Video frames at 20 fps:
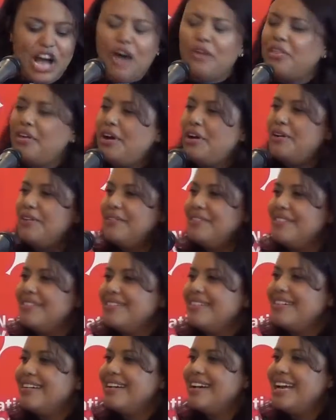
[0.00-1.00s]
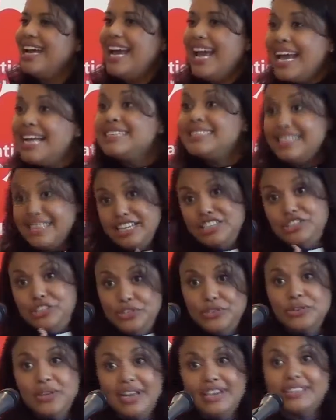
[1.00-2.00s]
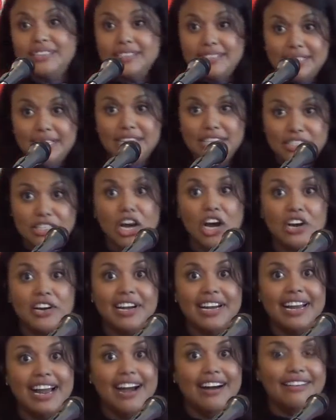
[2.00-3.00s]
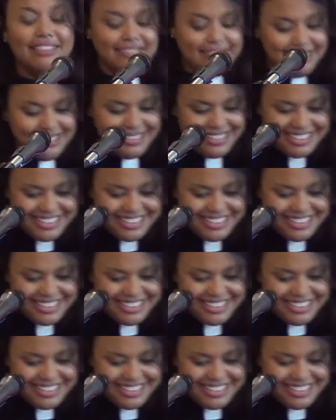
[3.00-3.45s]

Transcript: Although, is it too late to say sorry now?